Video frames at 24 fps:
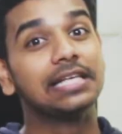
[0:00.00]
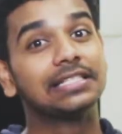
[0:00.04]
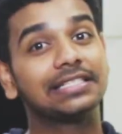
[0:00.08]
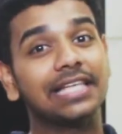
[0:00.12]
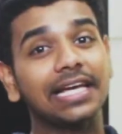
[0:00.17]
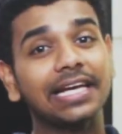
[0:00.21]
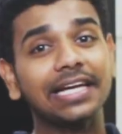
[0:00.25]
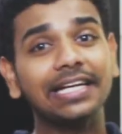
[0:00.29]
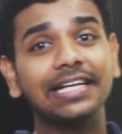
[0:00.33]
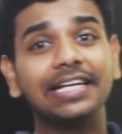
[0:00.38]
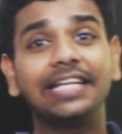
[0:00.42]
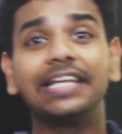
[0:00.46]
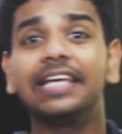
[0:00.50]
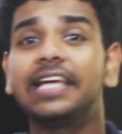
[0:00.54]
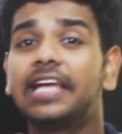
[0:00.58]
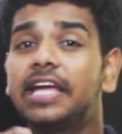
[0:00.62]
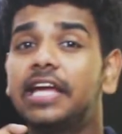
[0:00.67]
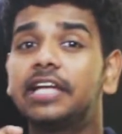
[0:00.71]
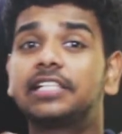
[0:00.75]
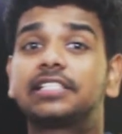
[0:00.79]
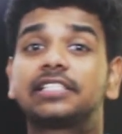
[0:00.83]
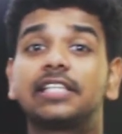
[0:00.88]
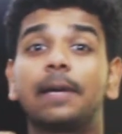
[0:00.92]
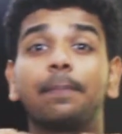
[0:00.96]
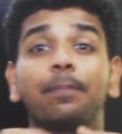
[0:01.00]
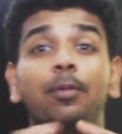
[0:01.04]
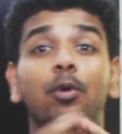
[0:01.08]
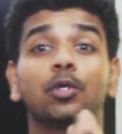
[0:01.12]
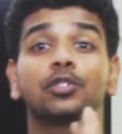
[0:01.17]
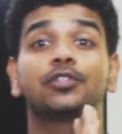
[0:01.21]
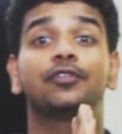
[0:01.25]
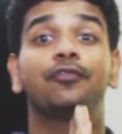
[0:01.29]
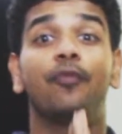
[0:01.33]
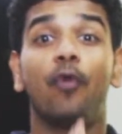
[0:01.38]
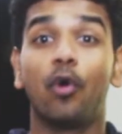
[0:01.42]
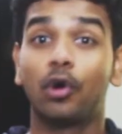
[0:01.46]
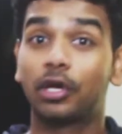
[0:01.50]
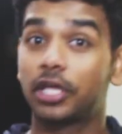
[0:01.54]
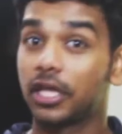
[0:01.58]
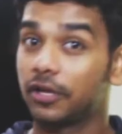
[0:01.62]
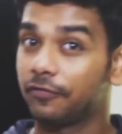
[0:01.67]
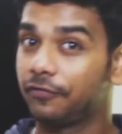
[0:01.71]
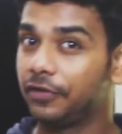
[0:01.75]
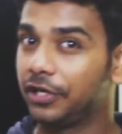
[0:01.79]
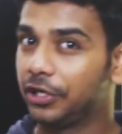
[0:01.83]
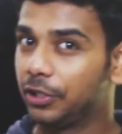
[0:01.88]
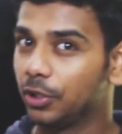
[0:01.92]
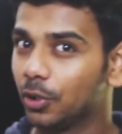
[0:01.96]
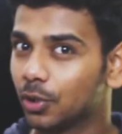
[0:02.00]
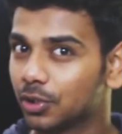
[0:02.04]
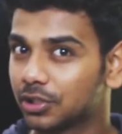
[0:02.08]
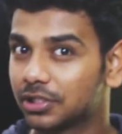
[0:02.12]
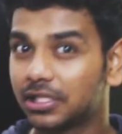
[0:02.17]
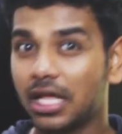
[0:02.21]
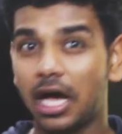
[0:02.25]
Secondly, it supports 4K videos.